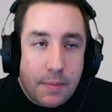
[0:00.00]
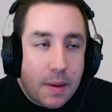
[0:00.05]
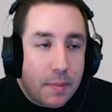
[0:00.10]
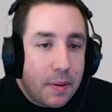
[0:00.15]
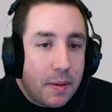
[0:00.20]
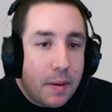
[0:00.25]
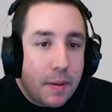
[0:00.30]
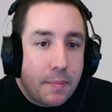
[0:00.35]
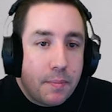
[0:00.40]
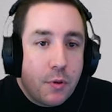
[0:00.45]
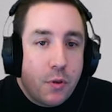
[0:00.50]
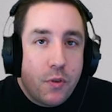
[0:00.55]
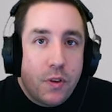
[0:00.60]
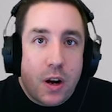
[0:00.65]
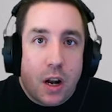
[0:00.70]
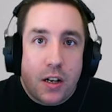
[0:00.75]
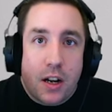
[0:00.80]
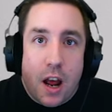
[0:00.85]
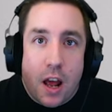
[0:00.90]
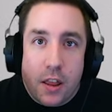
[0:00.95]
They'll be moving
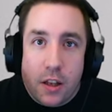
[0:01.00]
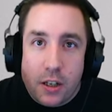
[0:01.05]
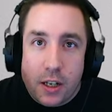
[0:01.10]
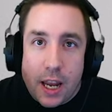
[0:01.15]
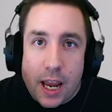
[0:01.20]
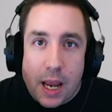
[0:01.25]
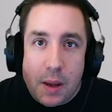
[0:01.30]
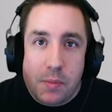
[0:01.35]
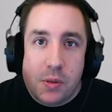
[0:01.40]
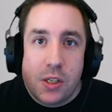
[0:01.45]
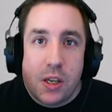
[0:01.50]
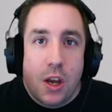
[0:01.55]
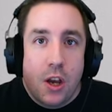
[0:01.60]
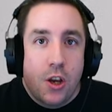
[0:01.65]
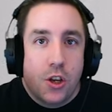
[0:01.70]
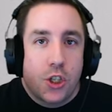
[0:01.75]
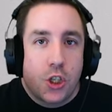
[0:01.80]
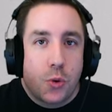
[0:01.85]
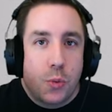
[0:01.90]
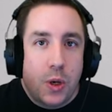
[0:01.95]
on to other games.
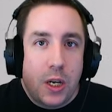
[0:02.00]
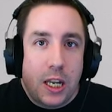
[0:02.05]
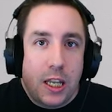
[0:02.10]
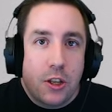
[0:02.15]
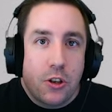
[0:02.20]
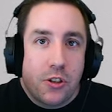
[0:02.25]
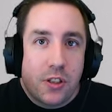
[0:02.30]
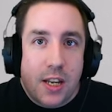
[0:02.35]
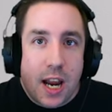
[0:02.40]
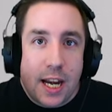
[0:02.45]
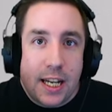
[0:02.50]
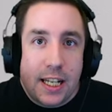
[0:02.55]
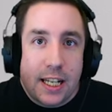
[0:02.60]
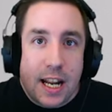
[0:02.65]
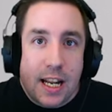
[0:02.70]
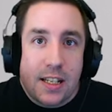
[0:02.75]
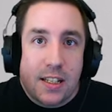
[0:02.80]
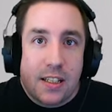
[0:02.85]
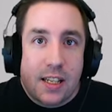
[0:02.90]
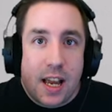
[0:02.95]
So we need those
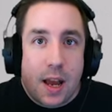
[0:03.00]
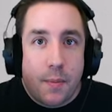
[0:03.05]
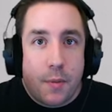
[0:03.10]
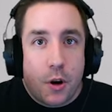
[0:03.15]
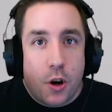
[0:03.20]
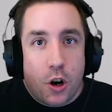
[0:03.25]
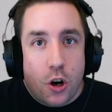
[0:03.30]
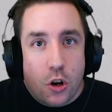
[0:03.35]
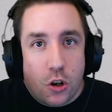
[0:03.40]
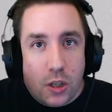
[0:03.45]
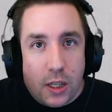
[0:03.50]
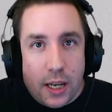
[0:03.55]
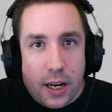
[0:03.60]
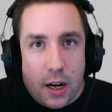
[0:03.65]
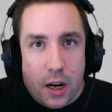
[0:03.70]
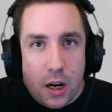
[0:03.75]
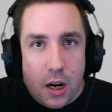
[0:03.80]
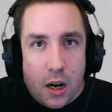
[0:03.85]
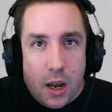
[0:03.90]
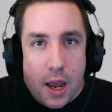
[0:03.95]
ninety-nines to come
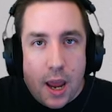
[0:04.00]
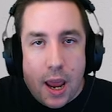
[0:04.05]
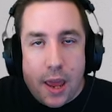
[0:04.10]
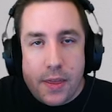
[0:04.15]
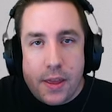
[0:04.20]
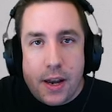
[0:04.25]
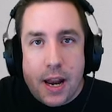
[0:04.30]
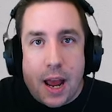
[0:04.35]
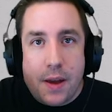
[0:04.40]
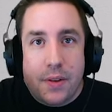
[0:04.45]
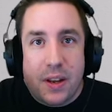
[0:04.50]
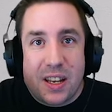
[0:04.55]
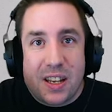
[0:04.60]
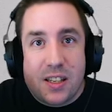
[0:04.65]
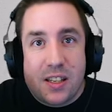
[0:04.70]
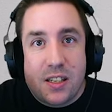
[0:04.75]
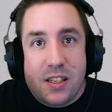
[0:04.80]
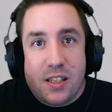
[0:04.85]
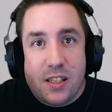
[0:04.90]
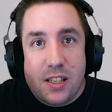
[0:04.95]
earlier and then have an
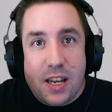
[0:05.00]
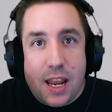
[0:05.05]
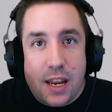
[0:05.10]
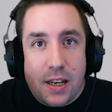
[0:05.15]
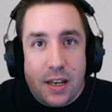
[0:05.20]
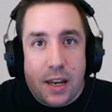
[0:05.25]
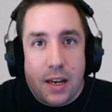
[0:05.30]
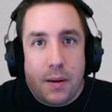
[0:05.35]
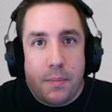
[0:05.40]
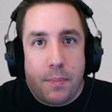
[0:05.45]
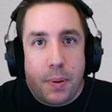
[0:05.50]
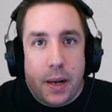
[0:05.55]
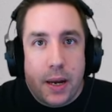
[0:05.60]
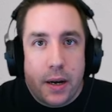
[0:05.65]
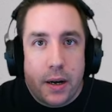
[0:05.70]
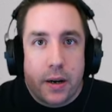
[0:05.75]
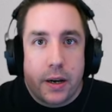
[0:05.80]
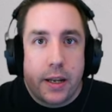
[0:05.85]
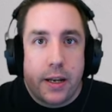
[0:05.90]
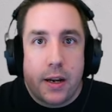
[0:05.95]
extended
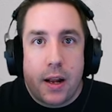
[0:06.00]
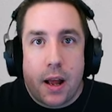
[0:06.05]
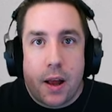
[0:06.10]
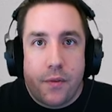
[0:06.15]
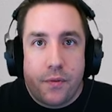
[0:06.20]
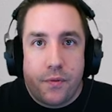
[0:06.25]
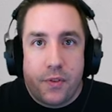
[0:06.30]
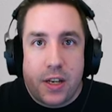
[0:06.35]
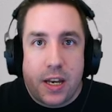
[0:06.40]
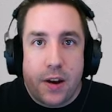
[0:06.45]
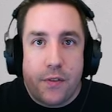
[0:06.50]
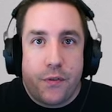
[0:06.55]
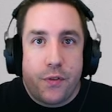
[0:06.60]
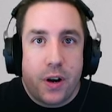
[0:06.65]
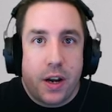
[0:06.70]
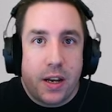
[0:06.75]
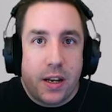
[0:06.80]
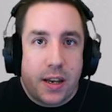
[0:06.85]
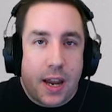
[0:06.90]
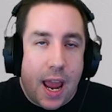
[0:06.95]
period of
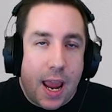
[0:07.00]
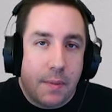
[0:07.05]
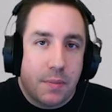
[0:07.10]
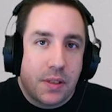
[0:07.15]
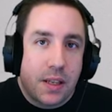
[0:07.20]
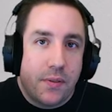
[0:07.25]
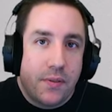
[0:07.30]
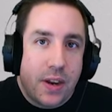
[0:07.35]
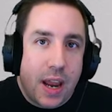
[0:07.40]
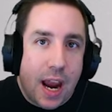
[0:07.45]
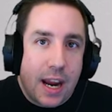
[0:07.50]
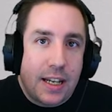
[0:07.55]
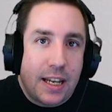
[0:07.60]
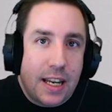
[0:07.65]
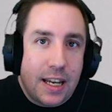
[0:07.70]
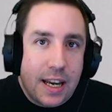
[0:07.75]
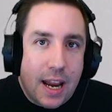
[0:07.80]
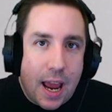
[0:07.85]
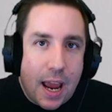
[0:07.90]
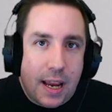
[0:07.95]
different types of
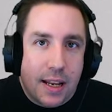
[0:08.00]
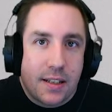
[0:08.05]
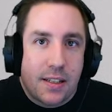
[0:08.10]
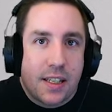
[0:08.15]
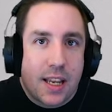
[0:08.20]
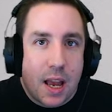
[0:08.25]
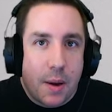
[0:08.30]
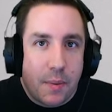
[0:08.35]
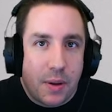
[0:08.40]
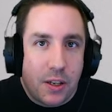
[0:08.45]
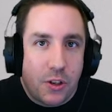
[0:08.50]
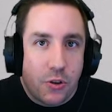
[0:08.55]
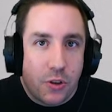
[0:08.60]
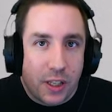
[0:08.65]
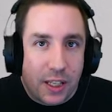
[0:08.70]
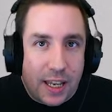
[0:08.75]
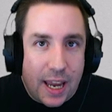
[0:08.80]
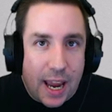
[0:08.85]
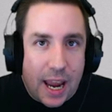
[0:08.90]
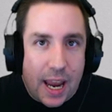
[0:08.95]
ninety-nines coming to
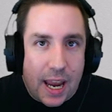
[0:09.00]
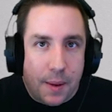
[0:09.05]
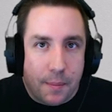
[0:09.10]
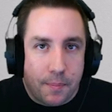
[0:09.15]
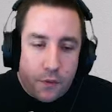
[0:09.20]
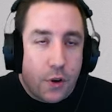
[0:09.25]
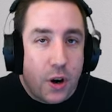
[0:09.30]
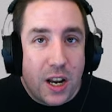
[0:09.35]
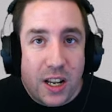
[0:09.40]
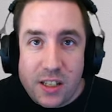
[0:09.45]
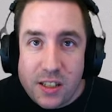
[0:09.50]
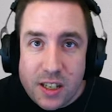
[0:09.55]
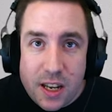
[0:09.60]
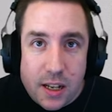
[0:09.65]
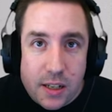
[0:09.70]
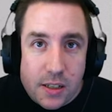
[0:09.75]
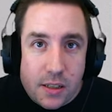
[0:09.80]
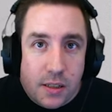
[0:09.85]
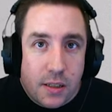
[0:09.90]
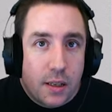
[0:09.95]
the game. For
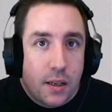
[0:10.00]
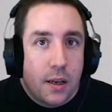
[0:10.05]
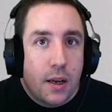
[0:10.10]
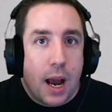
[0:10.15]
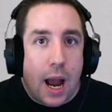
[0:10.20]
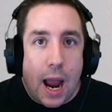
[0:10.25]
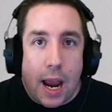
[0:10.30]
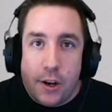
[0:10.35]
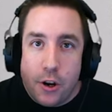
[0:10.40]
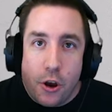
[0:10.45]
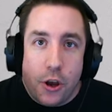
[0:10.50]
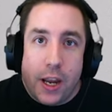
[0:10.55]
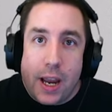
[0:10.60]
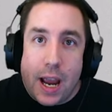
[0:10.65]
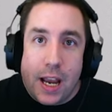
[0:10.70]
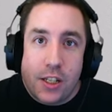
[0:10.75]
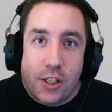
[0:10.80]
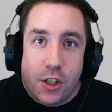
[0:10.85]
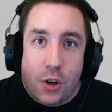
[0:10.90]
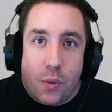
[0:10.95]
instance, I know you
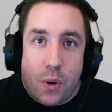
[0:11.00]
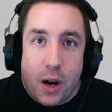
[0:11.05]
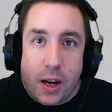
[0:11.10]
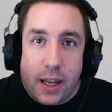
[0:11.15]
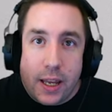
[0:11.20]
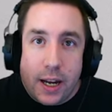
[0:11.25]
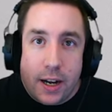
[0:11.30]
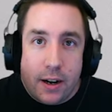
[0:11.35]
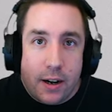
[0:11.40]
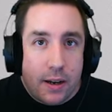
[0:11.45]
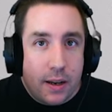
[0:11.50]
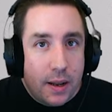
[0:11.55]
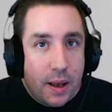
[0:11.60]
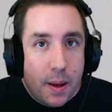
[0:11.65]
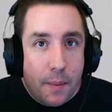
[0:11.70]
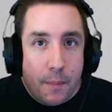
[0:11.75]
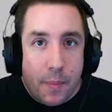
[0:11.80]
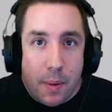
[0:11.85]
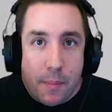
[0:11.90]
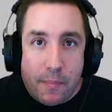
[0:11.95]
guys don't want to hear it,
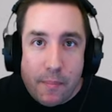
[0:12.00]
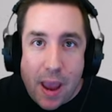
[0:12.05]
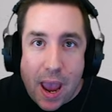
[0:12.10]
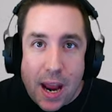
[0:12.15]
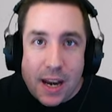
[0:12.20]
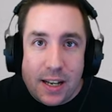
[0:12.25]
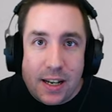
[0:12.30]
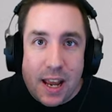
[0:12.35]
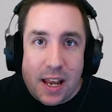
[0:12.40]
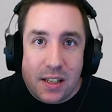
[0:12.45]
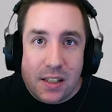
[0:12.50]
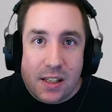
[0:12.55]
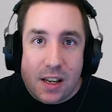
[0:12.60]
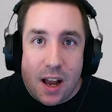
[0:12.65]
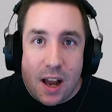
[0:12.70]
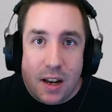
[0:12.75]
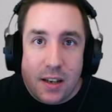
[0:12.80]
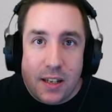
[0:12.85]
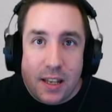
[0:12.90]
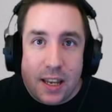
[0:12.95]
but Madden has
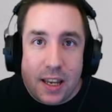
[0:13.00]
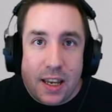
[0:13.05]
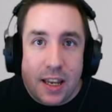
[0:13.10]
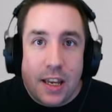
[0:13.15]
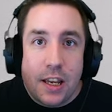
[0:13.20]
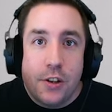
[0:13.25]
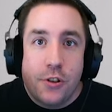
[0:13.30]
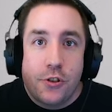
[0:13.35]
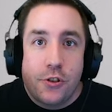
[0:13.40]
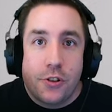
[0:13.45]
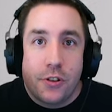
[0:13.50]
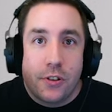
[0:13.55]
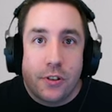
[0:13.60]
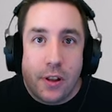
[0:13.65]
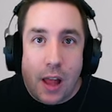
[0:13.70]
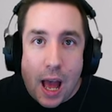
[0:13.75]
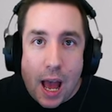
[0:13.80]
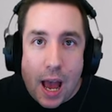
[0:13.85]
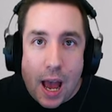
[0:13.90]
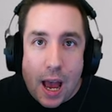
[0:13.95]
content in
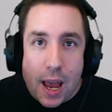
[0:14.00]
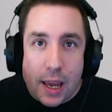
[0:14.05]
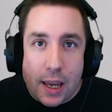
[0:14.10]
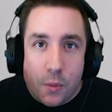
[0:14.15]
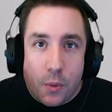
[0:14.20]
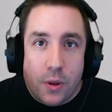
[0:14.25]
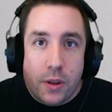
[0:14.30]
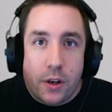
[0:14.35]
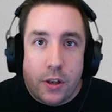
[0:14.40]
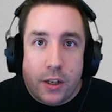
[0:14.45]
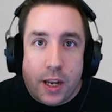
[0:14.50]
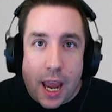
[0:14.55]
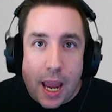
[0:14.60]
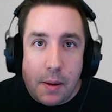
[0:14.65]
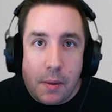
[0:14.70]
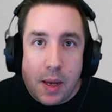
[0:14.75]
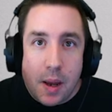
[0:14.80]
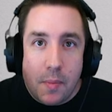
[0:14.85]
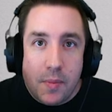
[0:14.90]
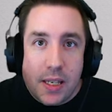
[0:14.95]
July. When their
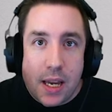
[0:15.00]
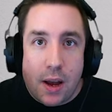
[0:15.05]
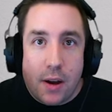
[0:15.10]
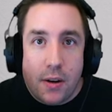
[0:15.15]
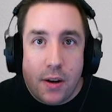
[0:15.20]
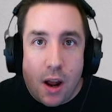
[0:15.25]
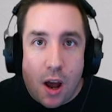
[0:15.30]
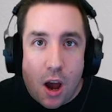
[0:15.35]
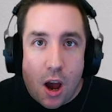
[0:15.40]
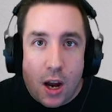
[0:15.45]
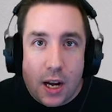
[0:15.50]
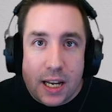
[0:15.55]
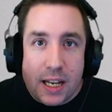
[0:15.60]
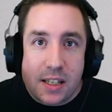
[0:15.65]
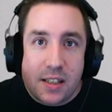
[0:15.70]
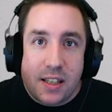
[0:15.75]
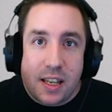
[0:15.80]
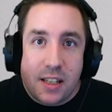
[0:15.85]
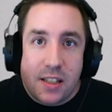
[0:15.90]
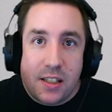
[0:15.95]
game comes out in
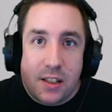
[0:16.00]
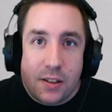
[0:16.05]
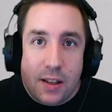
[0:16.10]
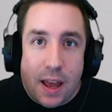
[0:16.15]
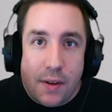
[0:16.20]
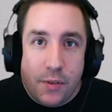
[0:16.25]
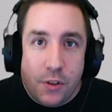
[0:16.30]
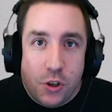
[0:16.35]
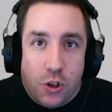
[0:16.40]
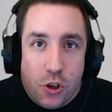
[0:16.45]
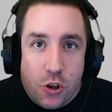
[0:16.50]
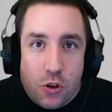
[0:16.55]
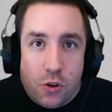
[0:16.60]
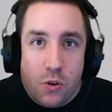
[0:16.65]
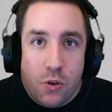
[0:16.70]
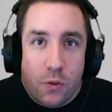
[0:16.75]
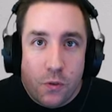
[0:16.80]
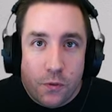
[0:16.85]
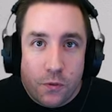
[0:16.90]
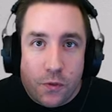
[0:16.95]
August, they still have
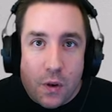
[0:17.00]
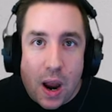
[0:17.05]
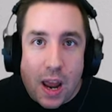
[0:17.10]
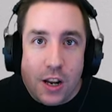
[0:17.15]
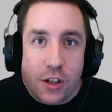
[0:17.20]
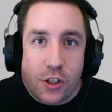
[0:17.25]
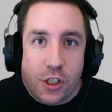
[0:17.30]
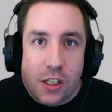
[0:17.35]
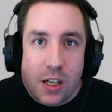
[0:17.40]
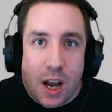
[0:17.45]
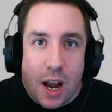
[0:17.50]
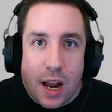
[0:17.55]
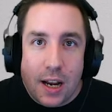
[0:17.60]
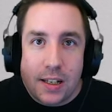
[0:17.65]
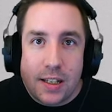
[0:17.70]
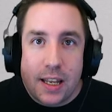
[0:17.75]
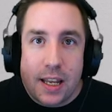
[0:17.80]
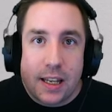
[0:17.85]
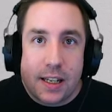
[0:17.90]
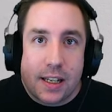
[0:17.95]
new, fresh
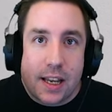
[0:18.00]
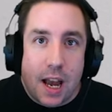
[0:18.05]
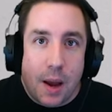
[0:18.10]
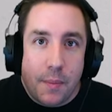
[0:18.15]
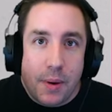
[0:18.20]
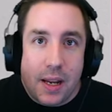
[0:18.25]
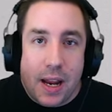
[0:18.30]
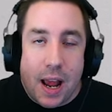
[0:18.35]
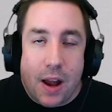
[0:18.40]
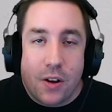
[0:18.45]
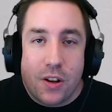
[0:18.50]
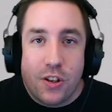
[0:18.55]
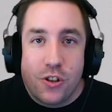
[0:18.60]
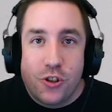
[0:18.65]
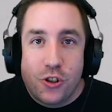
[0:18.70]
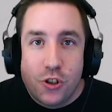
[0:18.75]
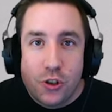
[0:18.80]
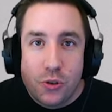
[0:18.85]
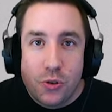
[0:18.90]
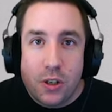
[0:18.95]
content coming out in
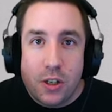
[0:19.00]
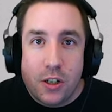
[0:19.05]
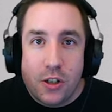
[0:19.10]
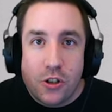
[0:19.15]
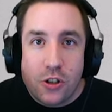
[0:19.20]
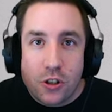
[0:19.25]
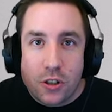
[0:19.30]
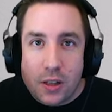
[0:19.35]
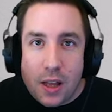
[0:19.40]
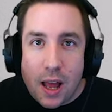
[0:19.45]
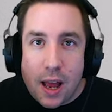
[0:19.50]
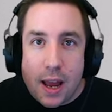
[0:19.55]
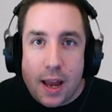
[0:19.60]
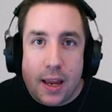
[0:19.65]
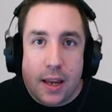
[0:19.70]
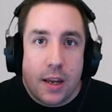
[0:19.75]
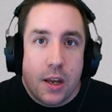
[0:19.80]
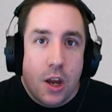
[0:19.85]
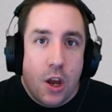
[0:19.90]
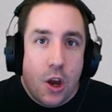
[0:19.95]
June and
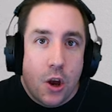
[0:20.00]
July.